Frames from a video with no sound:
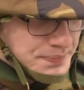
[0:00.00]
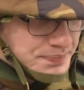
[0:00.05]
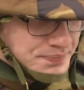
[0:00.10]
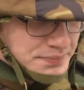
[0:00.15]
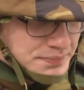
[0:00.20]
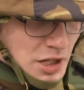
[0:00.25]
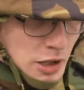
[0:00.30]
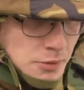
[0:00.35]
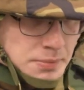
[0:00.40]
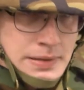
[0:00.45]

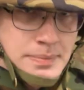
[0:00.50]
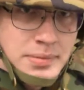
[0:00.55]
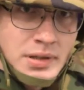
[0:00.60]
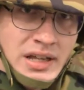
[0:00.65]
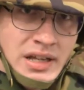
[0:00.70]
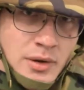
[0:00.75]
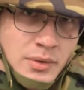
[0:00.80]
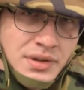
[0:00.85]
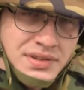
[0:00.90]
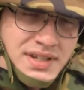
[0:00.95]
help people
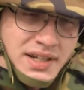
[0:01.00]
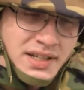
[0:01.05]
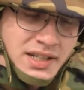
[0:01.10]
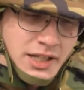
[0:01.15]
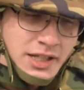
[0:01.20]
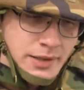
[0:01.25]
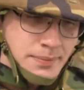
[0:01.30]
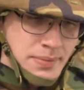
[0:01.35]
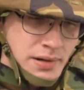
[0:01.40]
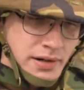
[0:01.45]
out with taking
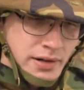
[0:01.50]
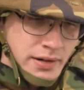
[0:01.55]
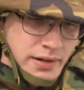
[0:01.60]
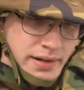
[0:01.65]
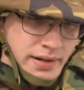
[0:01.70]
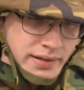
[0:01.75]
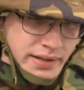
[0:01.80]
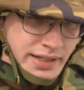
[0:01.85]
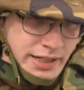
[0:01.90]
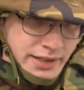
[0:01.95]
it apart
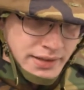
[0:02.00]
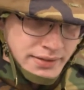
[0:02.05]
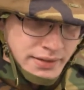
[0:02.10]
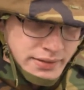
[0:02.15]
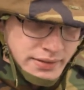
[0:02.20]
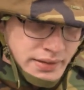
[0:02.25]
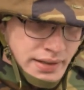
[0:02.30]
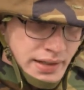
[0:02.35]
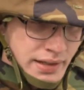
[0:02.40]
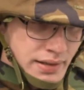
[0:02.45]
and getting
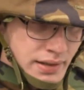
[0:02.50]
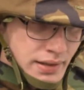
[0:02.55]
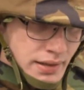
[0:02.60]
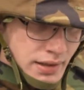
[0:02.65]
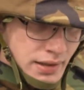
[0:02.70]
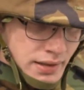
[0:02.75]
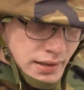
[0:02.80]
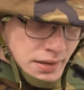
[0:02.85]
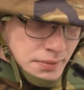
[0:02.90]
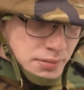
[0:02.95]

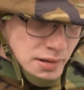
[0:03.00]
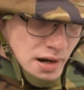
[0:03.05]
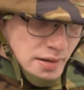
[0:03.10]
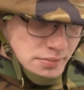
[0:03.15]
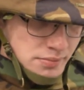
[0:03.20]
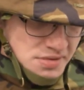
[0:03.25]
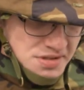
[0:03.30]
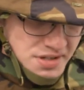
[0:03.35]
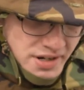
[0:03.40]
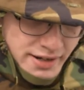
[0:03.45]

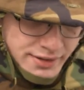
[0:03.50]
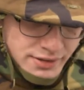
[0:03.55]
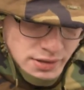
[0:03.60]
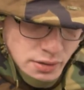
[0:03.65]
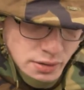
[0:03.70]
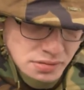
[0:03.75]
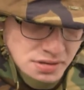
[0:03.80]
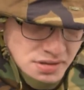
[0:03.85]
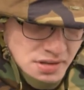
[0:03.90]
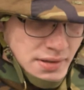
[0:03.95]
problems
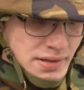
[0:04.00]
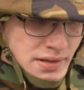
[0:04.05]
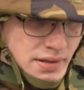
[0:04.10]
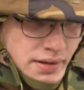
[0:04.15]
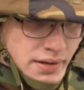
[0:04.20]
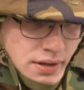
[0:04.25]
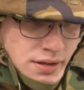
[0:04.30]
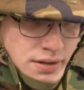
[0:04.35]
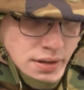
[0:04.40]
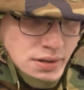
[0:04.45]
diagnosed.
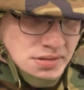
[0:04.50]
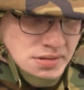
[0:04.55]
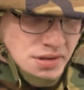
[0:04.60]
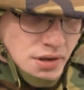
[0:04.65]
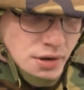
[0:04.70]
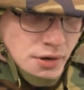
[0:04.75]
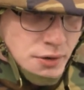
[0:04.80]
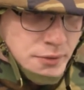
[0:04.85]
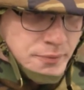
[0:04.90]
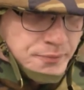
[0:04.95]

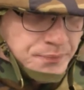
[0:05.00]
So